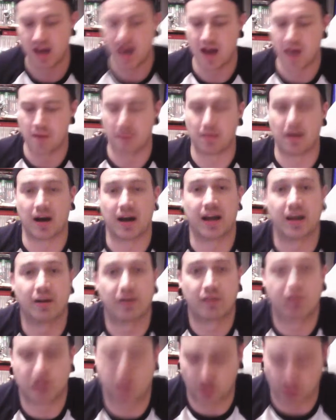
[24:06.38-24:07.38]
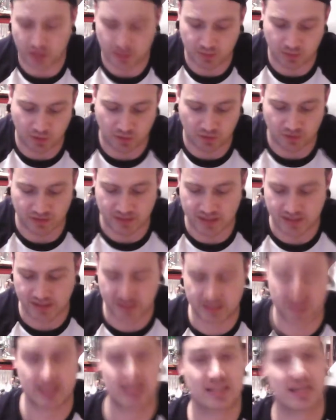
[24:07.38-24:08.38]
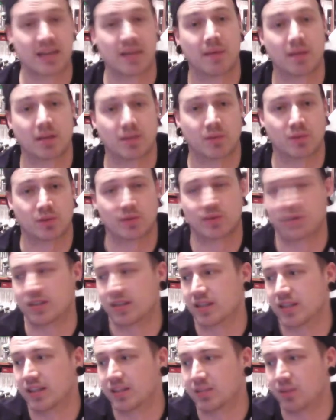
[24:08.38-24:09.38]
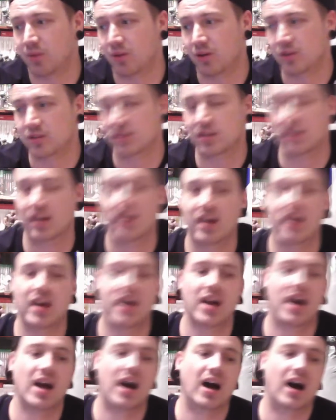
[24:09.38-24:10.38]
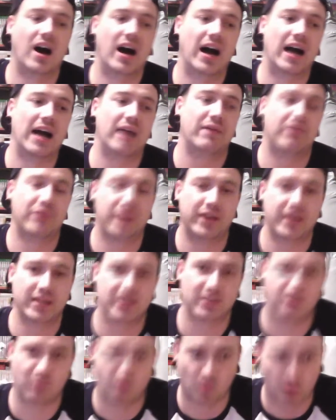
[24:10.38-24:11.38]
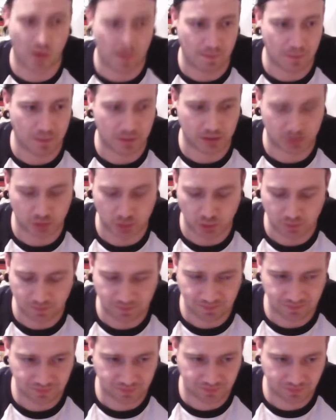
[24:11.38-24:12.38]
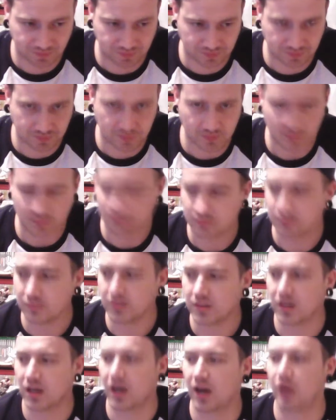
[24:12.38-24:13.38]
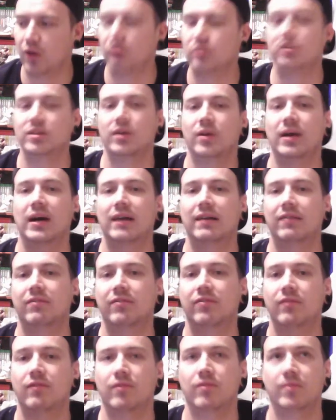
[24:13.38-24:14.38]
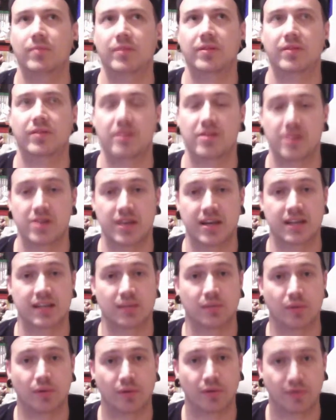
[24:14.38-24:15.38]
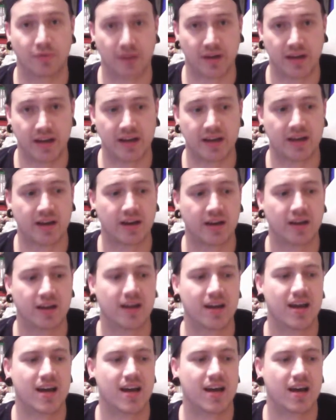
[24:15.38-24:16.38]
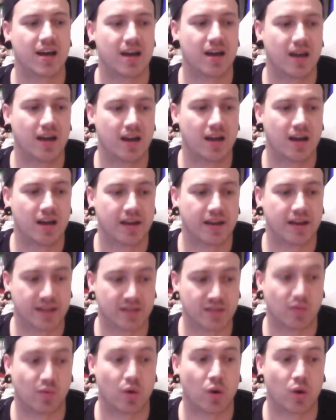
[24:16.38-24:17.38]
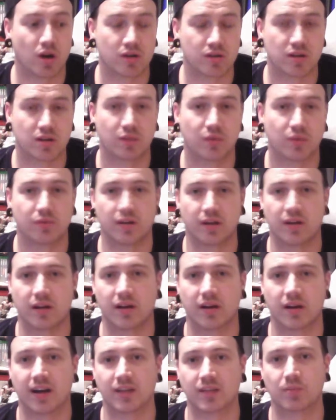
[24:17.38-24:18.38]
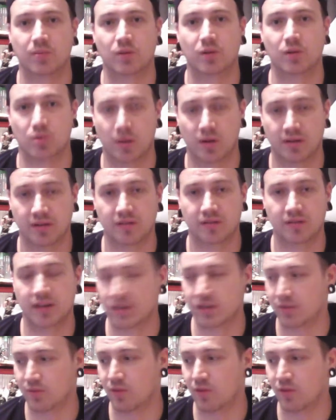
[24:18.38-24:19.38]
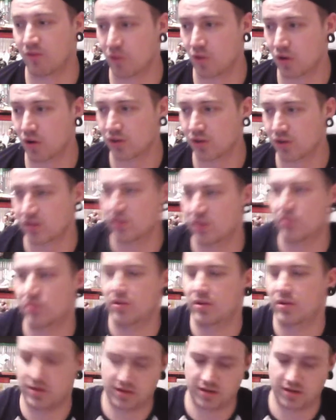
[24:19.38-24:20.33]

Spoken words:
My original Xbox 360, the same Xbox which is in this box, I have the Gears of War 1 bundle. I also have, from the Gears of War 3 Gears of War console, the Xbox One Gears of War 4 console.